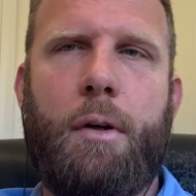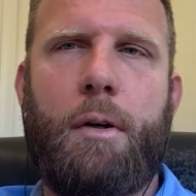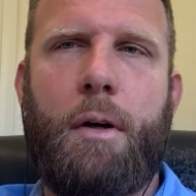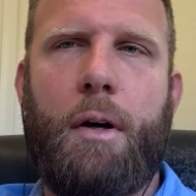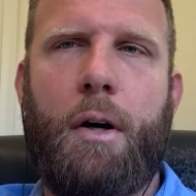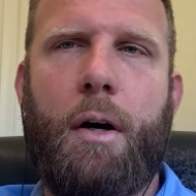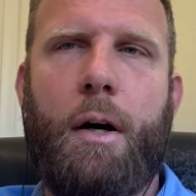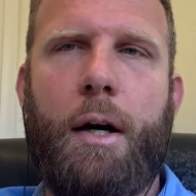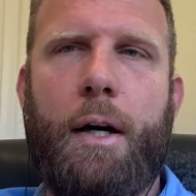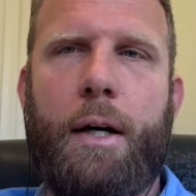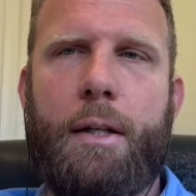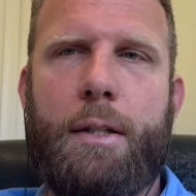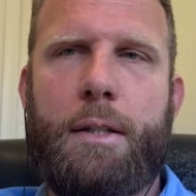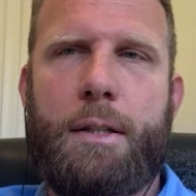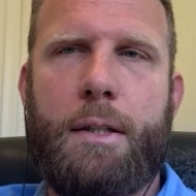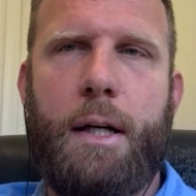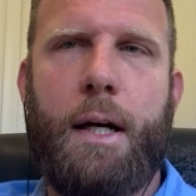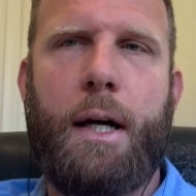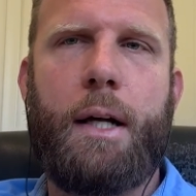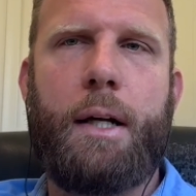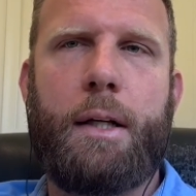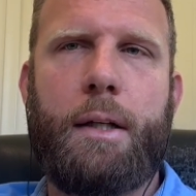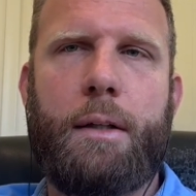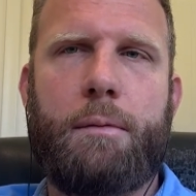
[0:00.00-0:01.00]
high
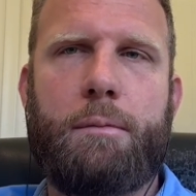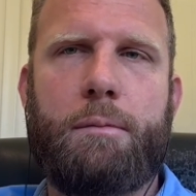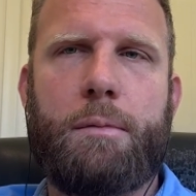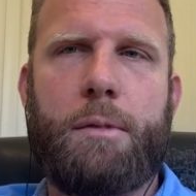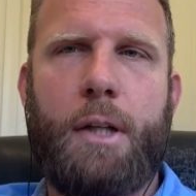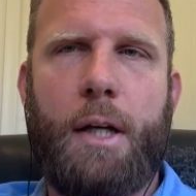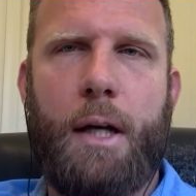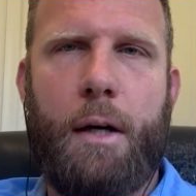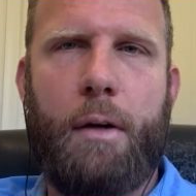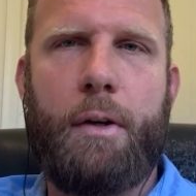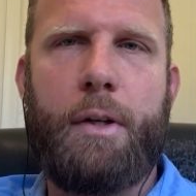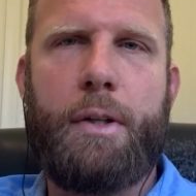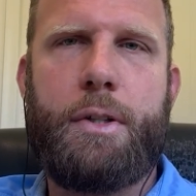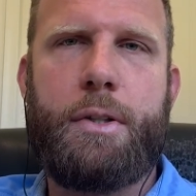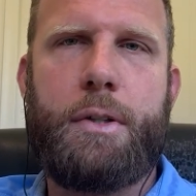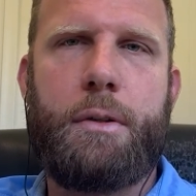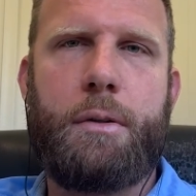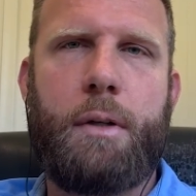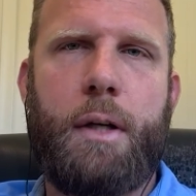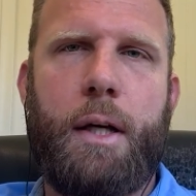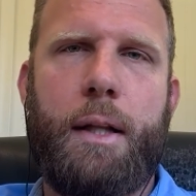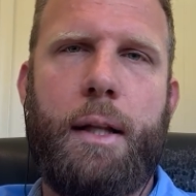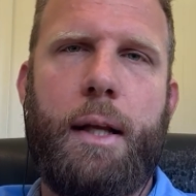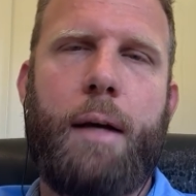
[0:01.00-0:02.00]
starting current
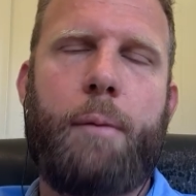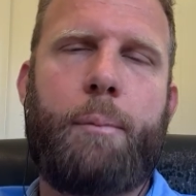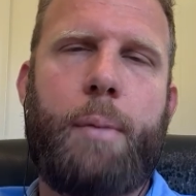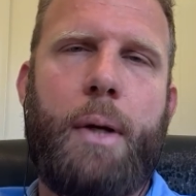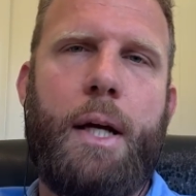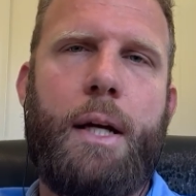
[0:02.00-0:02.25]
and that